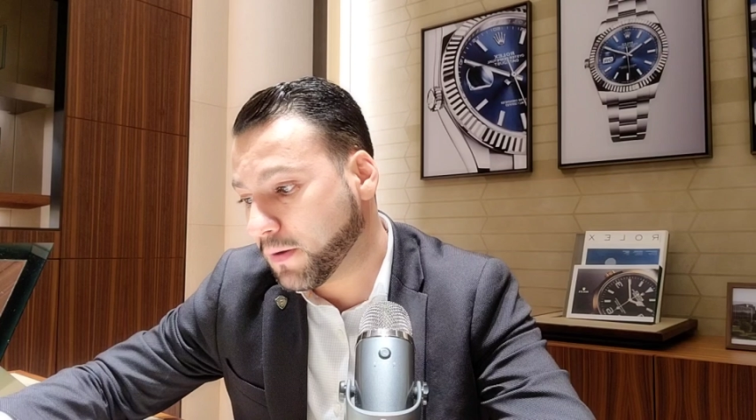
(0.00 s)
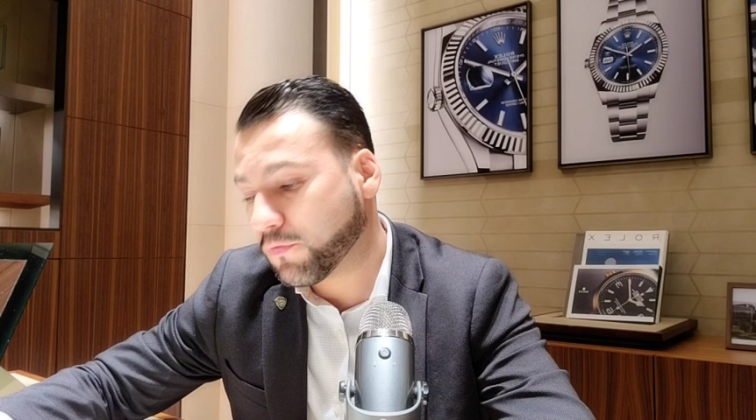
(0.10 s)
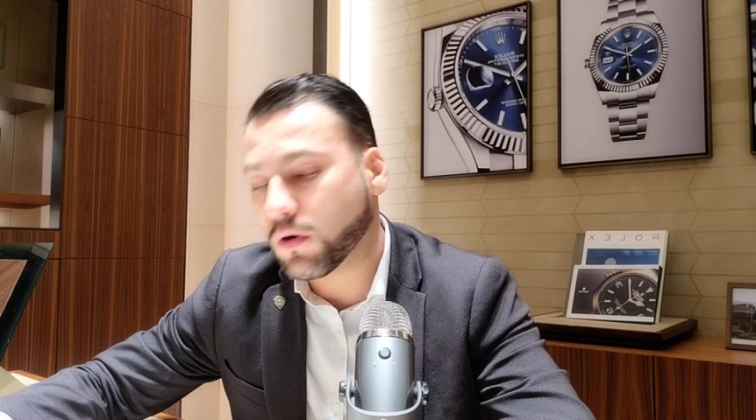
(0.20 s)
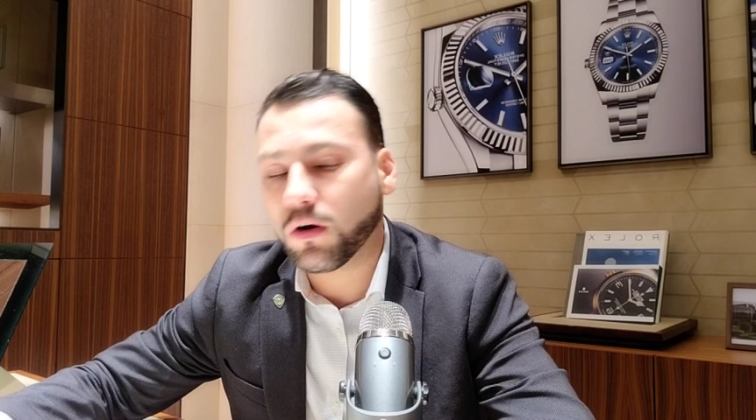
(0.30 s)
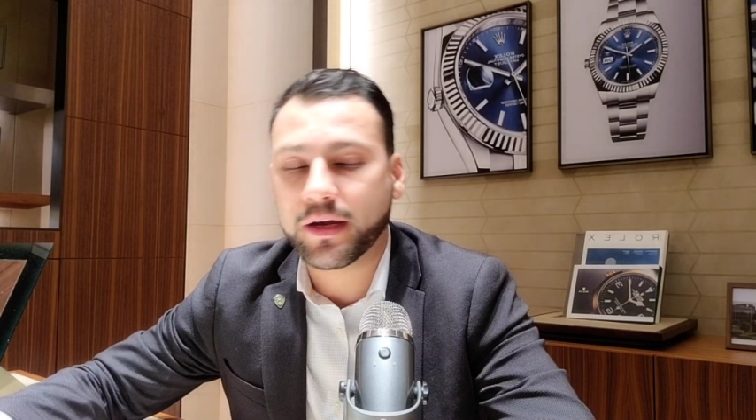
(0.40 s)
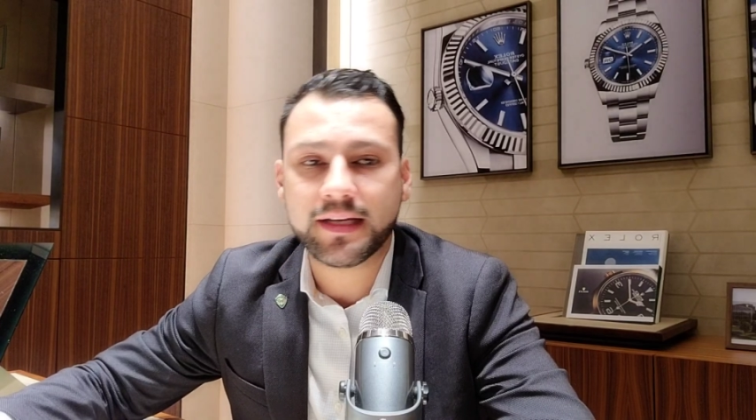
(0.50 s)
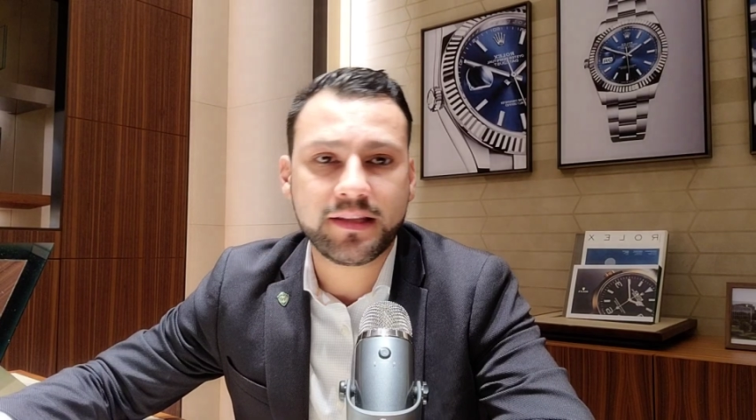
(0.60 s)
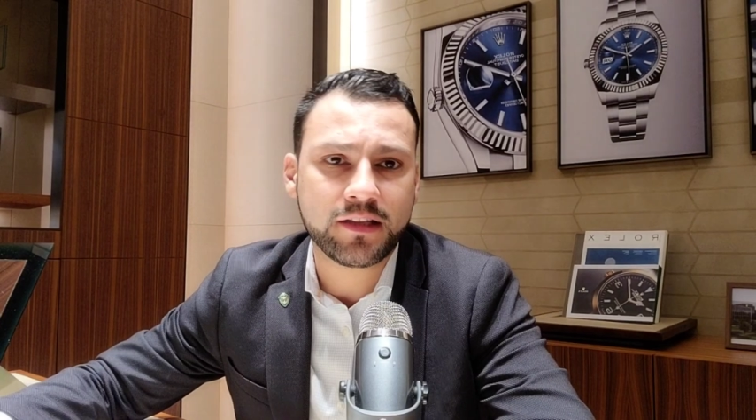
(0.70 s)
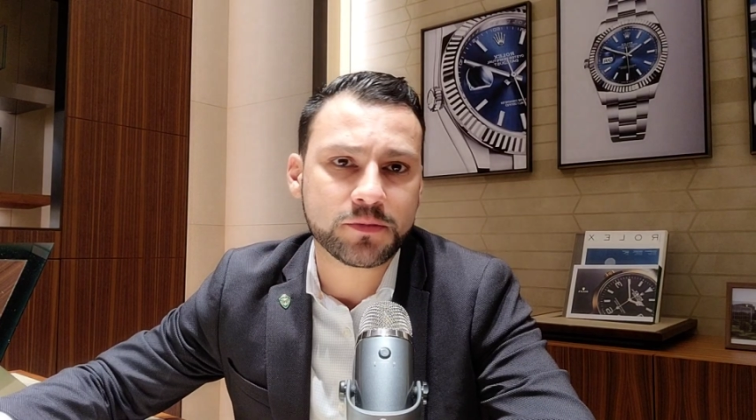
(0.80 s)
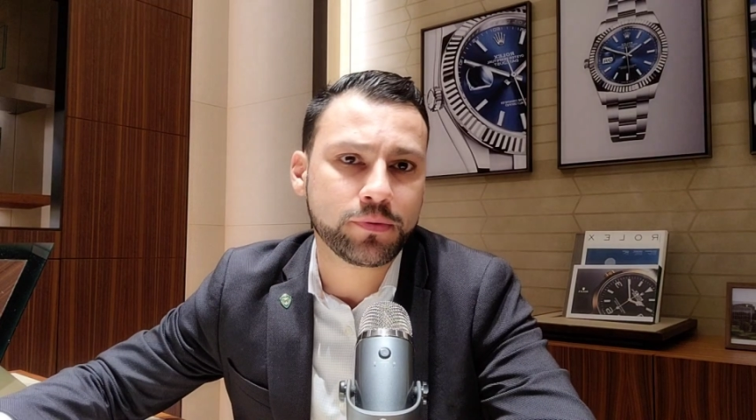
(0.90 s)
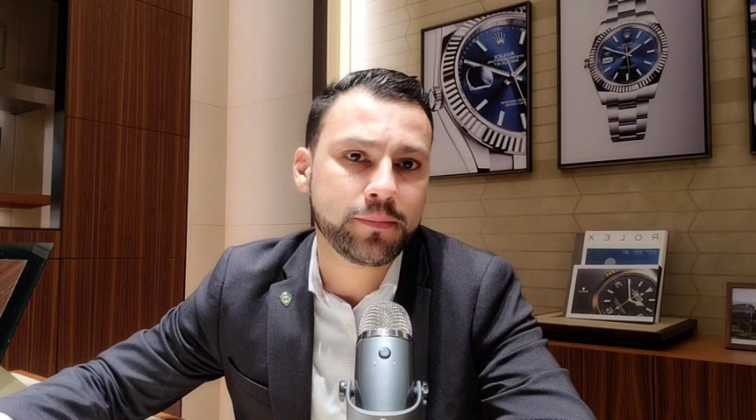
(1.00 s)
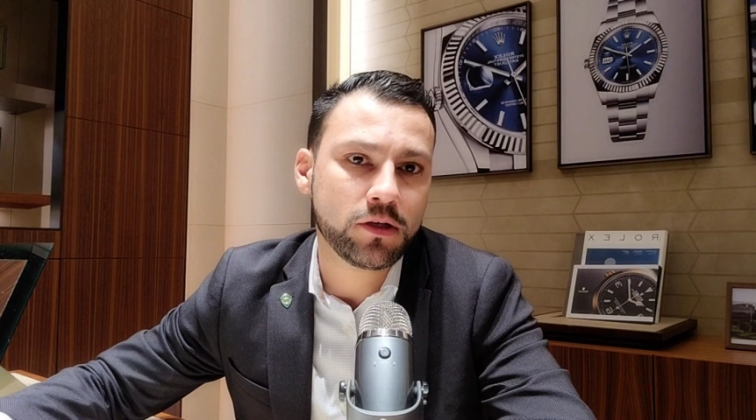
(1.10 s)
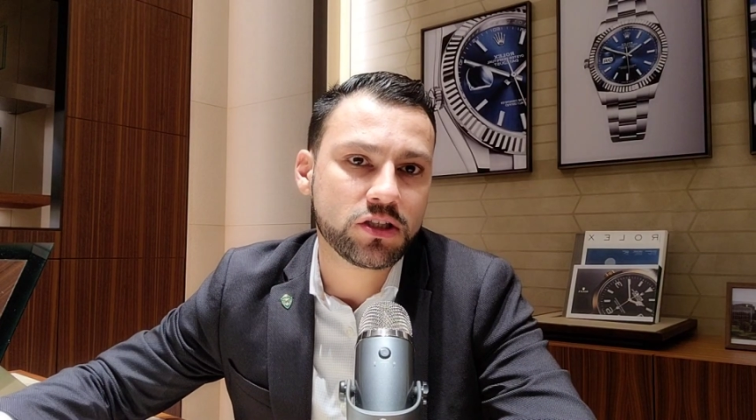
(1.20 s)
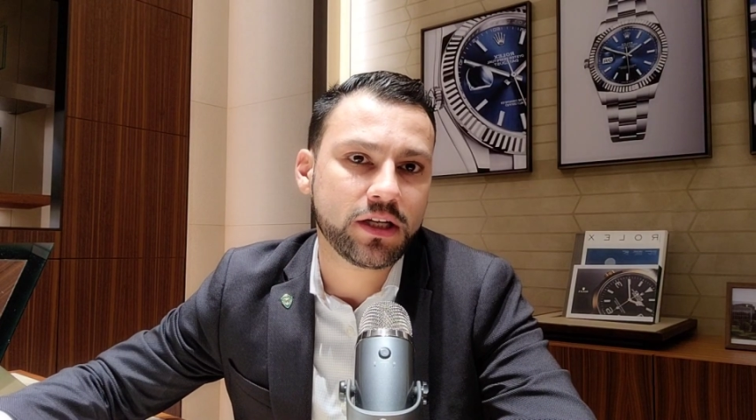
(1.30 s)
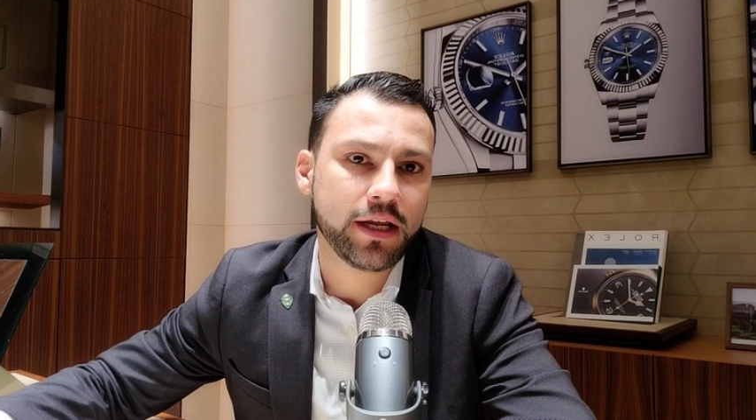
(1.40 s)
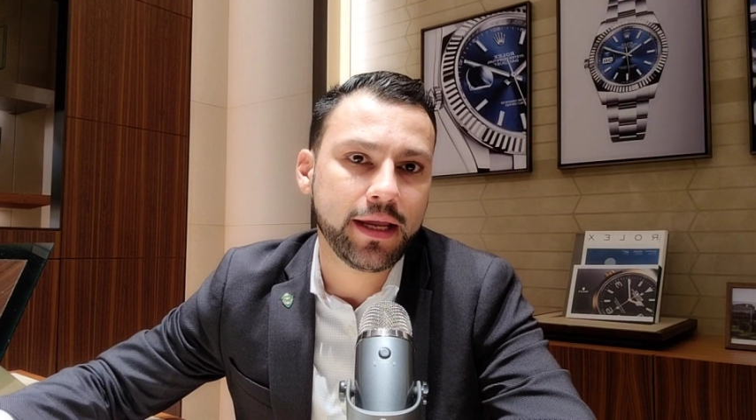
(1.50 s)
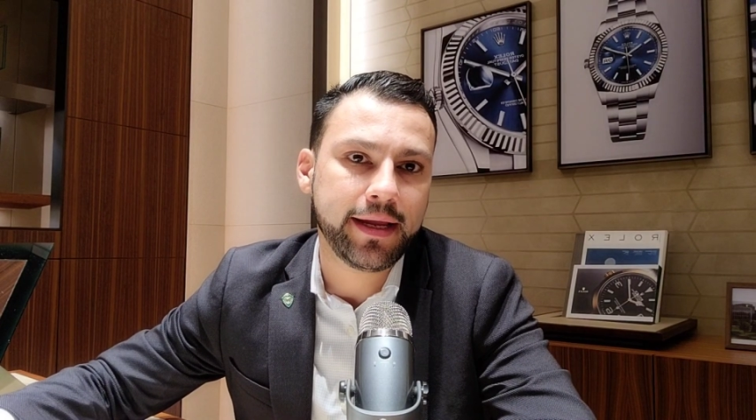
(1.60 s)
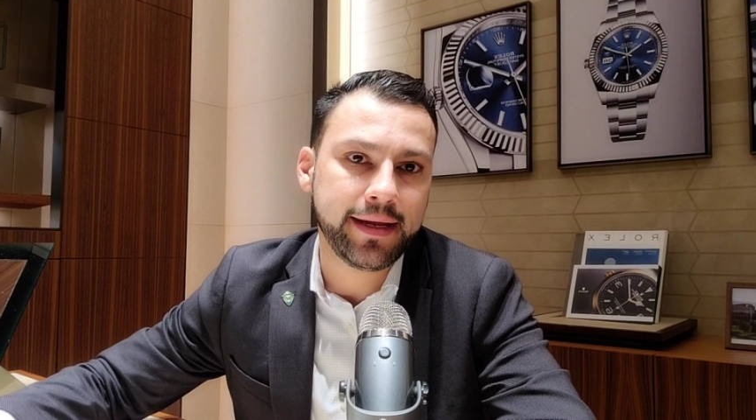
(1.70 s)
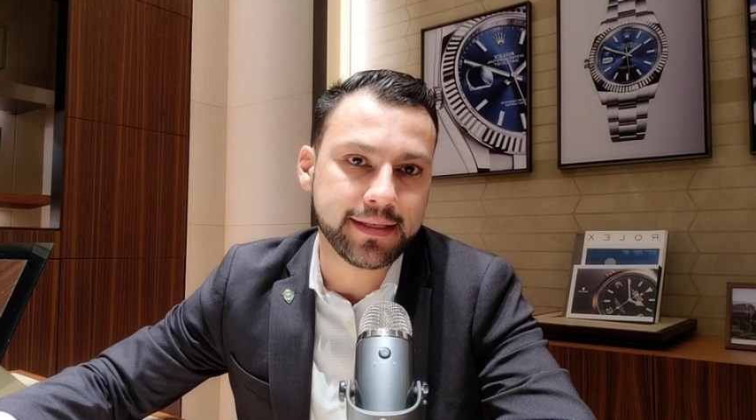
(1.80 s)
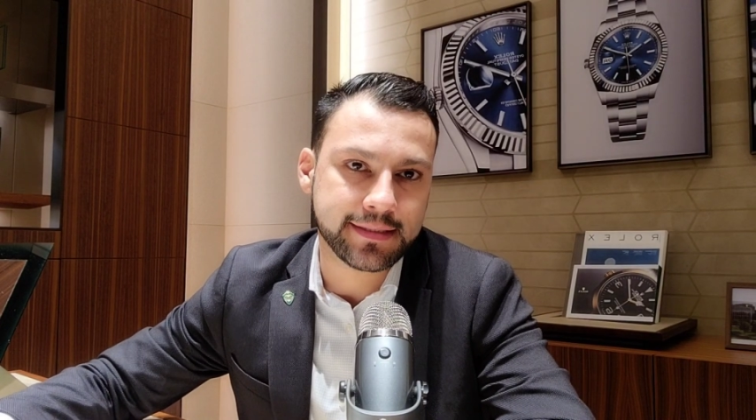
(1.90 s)
think that's pretty much
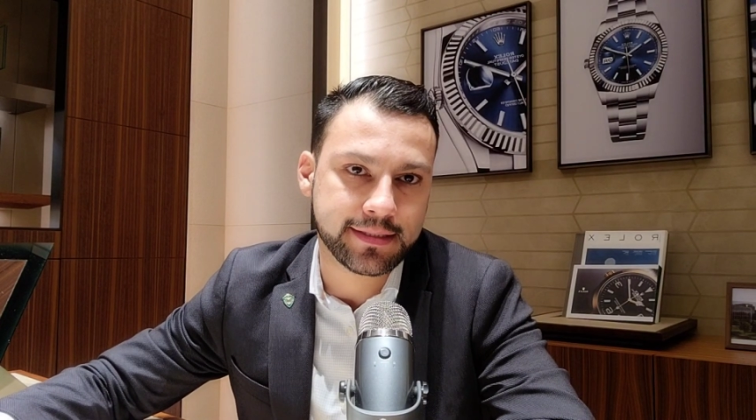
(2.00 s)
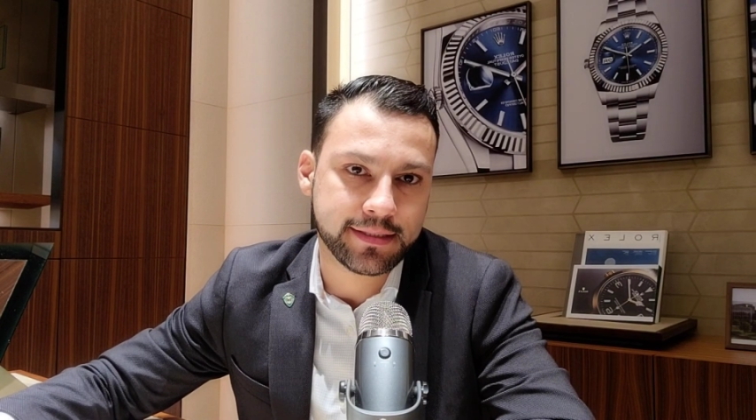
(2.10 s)
it.